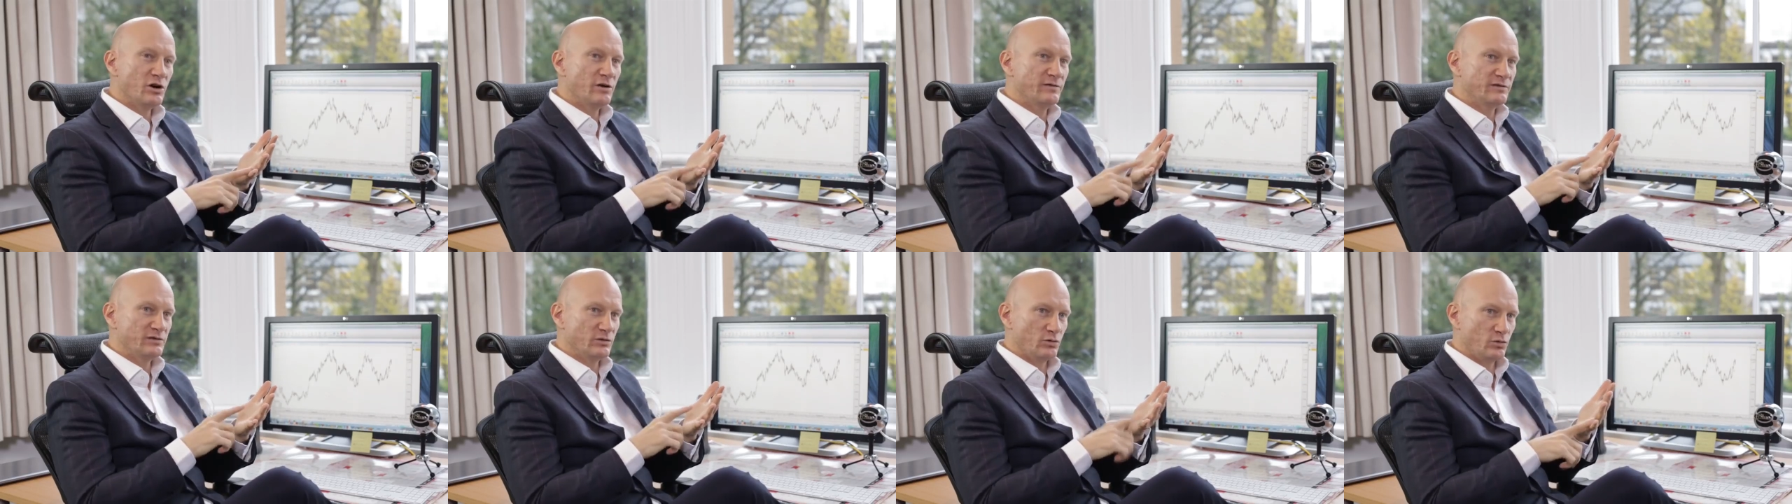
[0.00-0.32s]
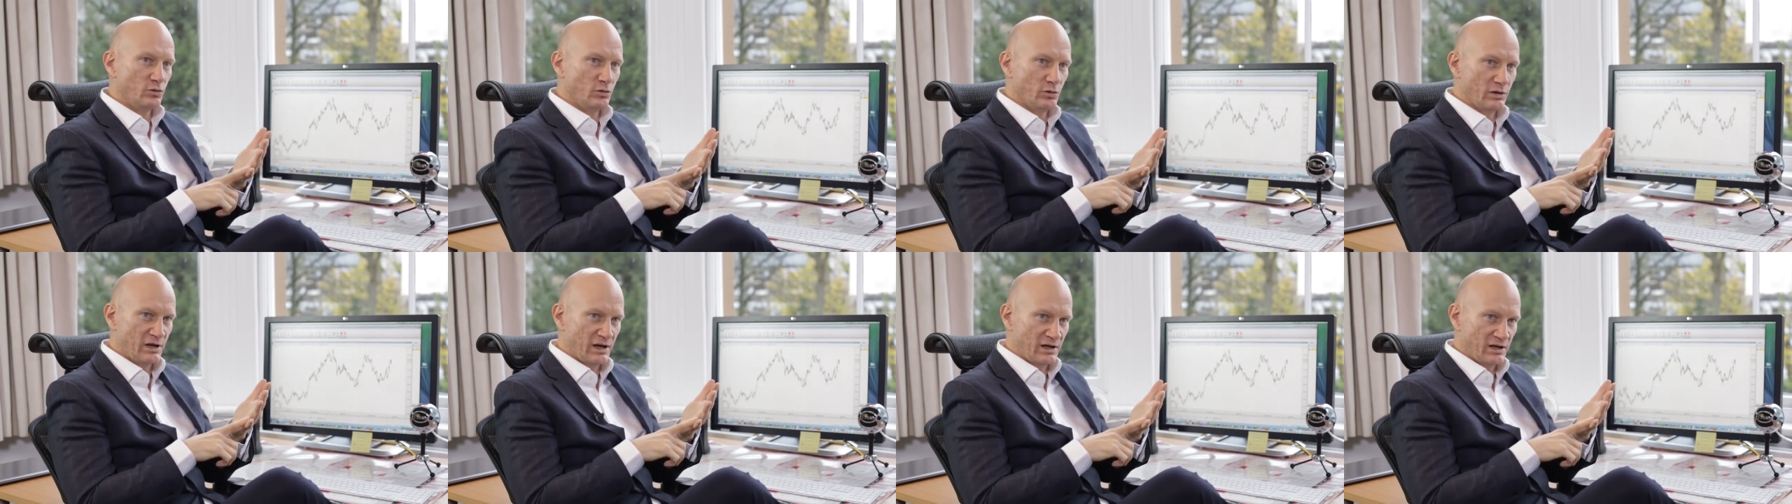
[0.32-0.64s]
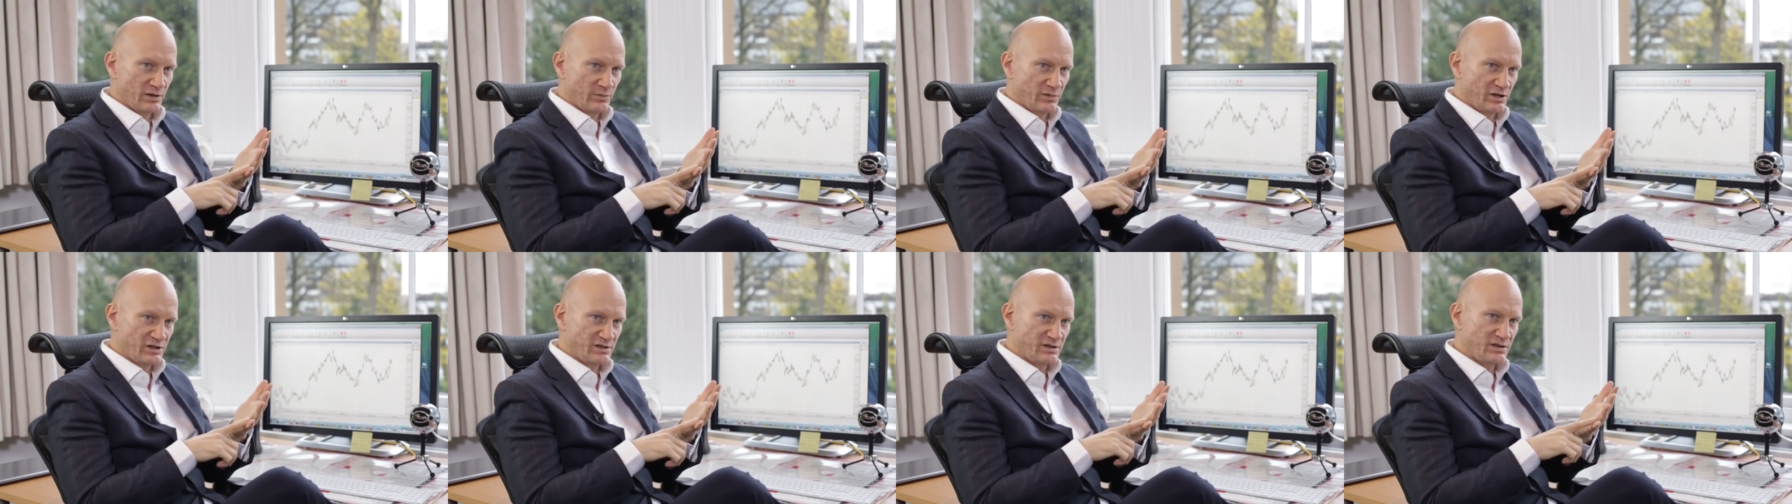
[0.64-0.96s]
after all
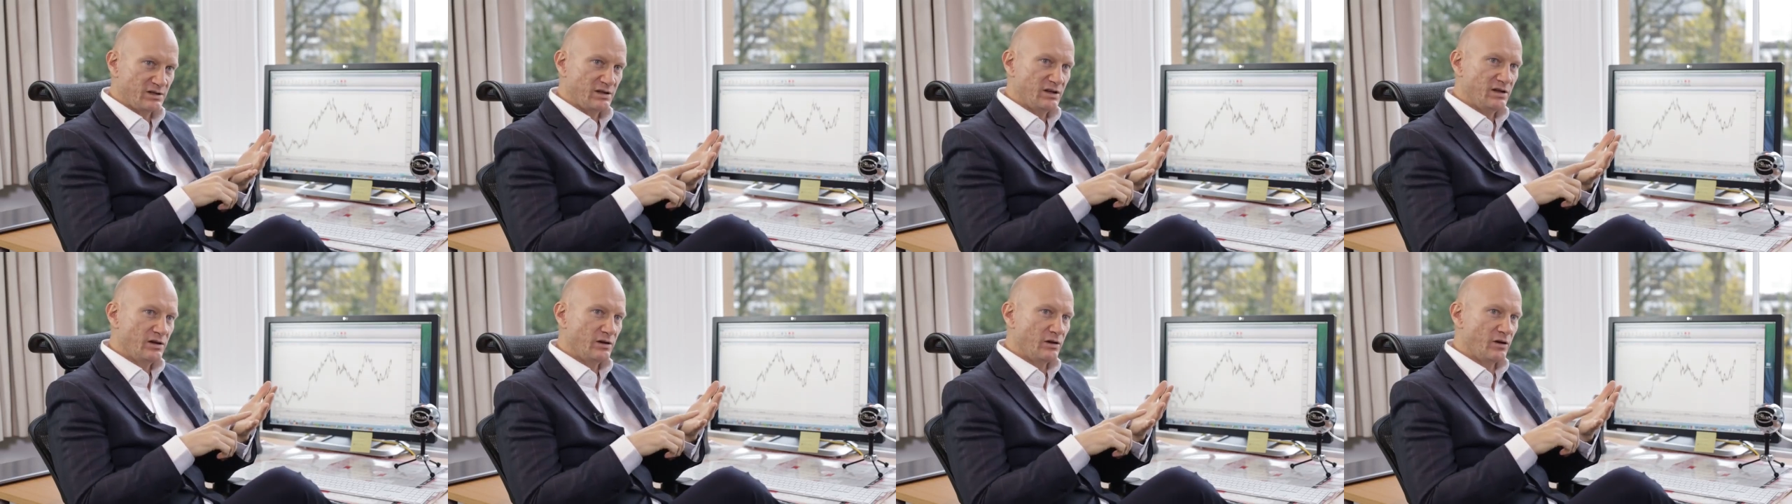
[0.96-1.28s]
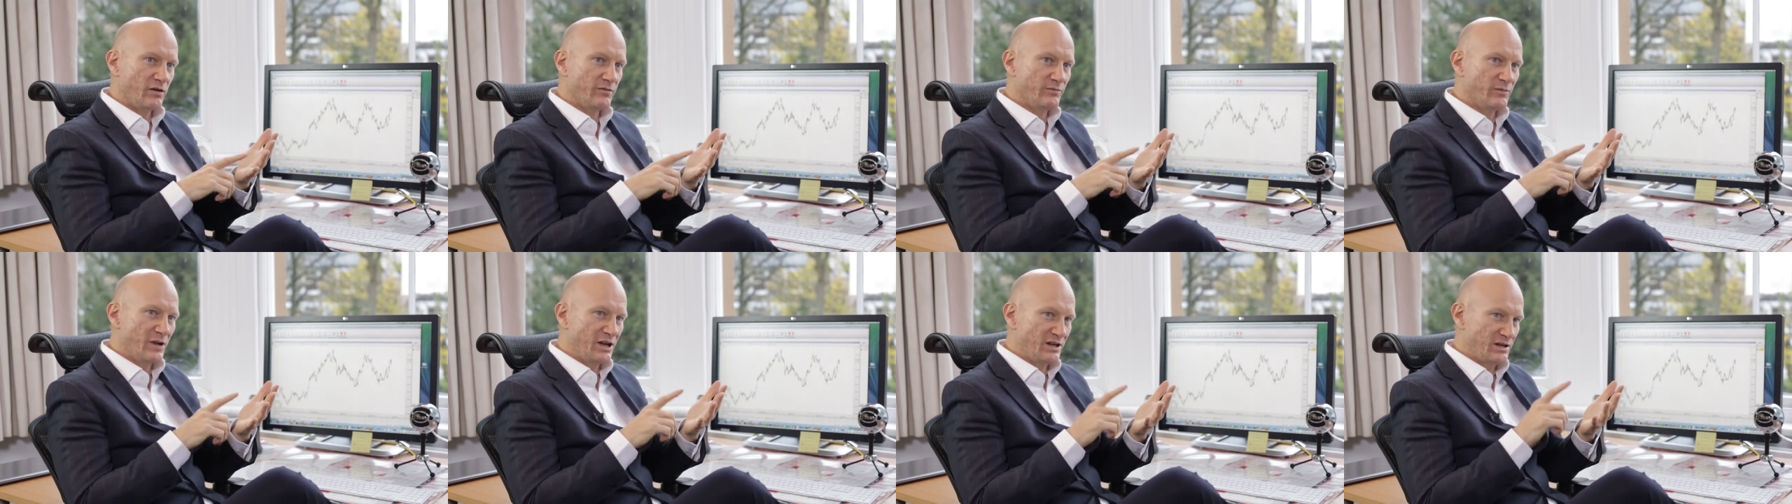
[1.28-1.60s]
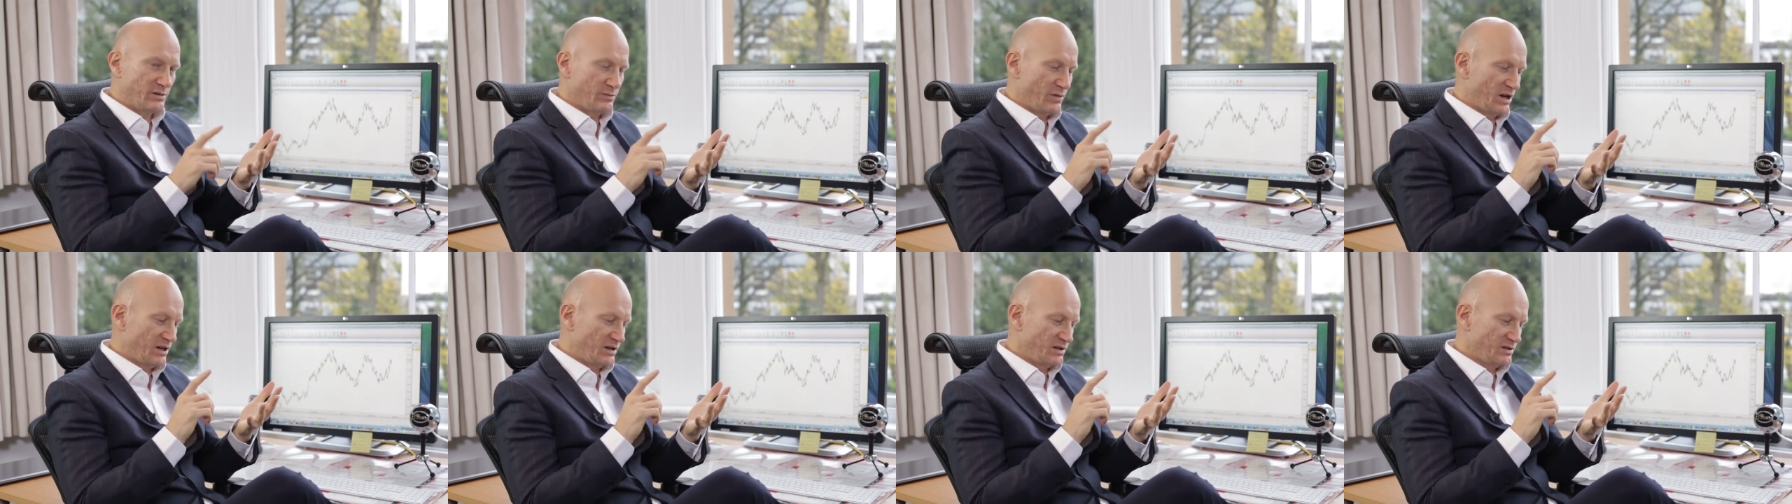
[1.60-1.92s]
elements of
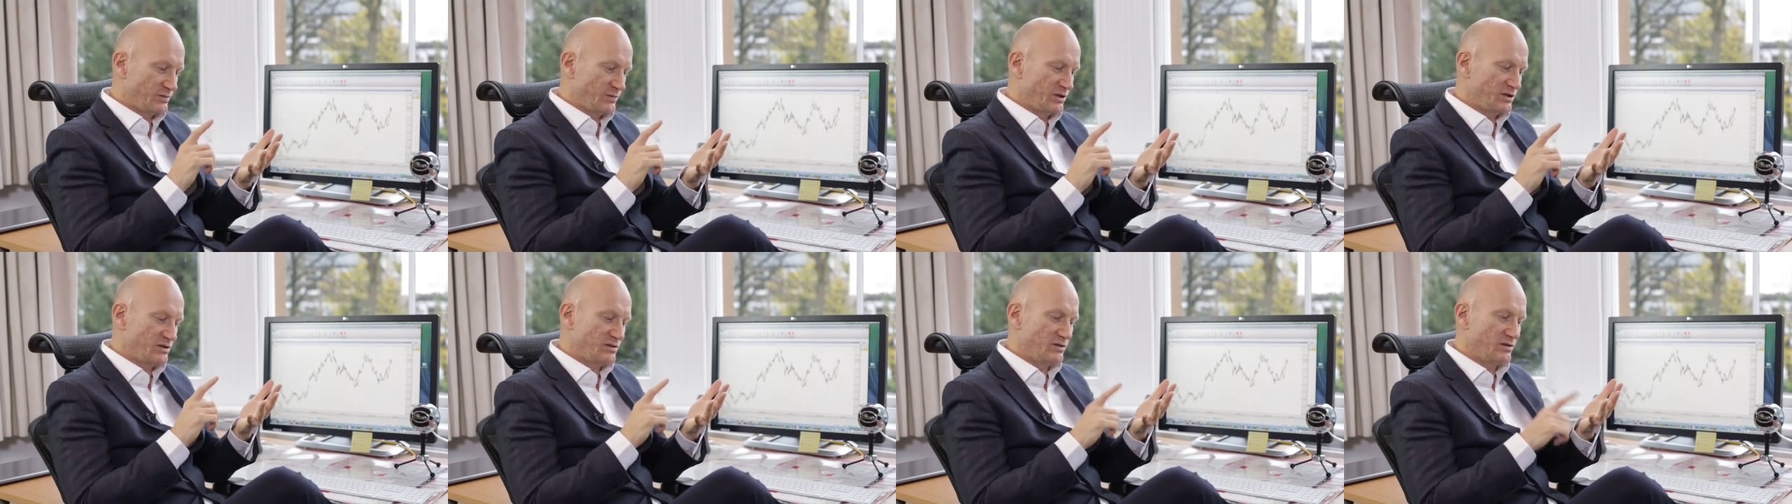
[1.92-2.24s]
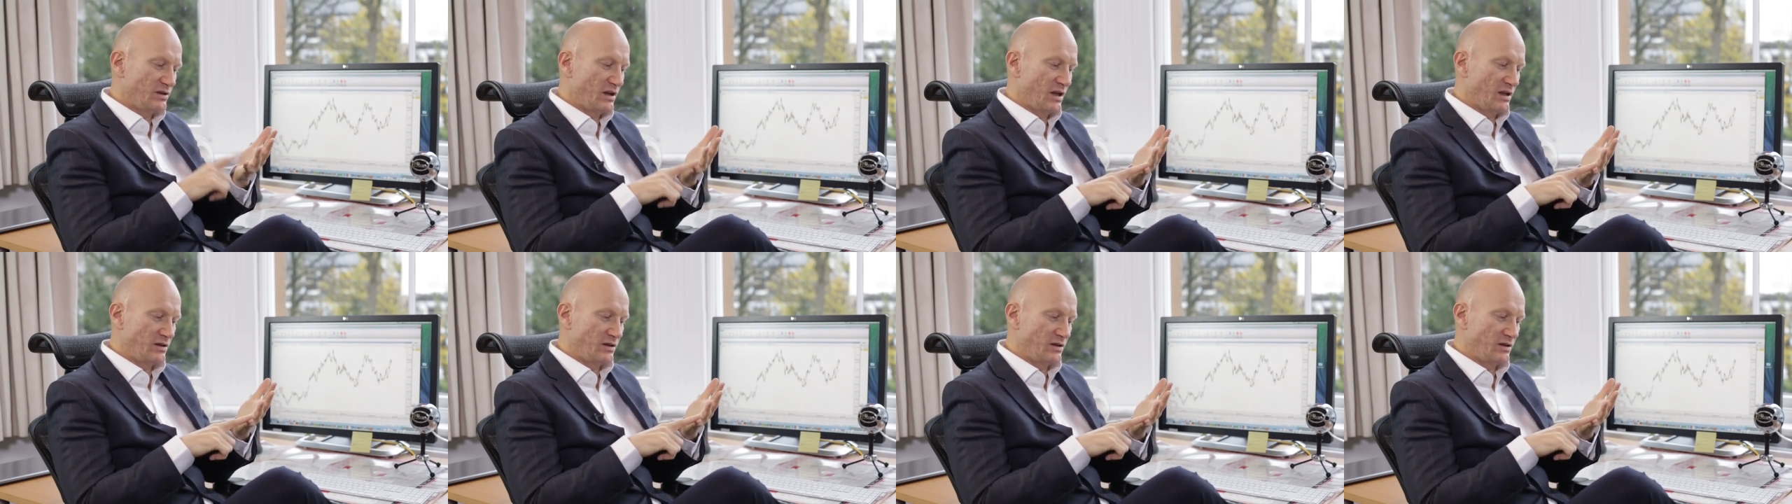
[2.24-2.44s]
money management.